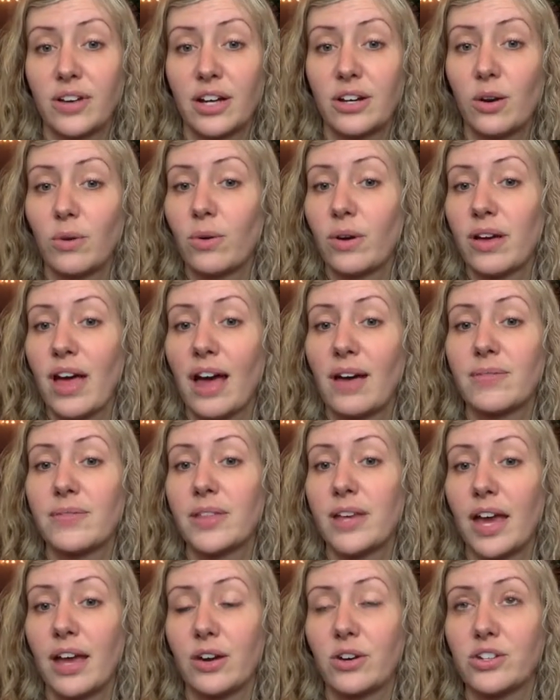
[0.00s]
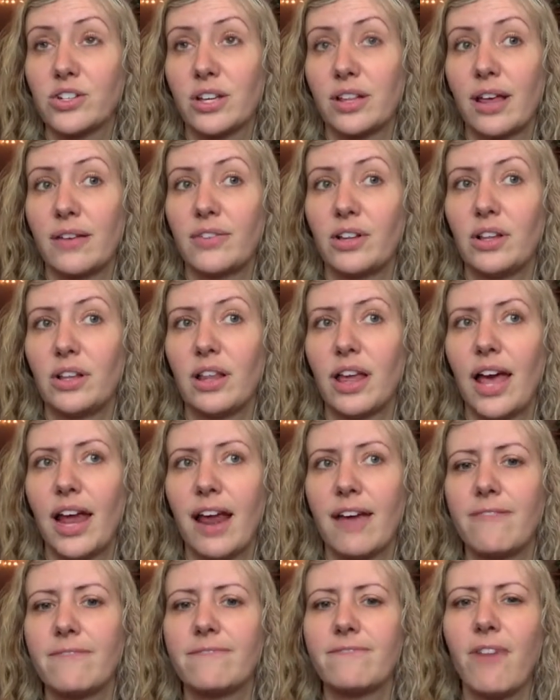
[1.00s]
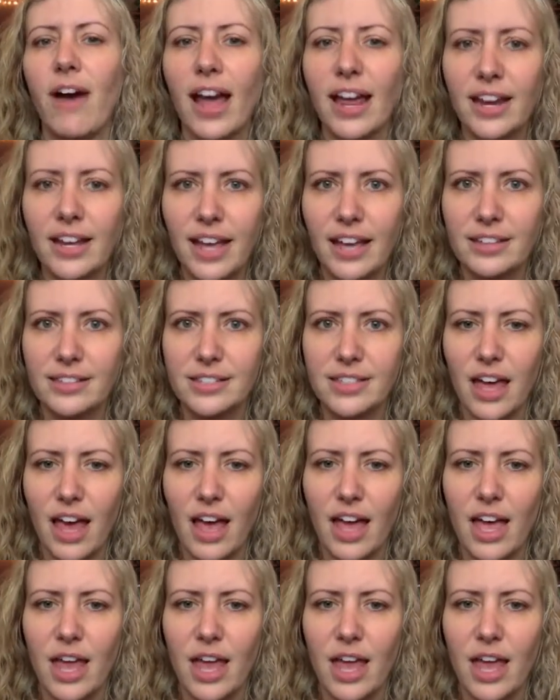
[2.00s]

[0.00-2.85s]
I don't have the energy level, and I fight against that,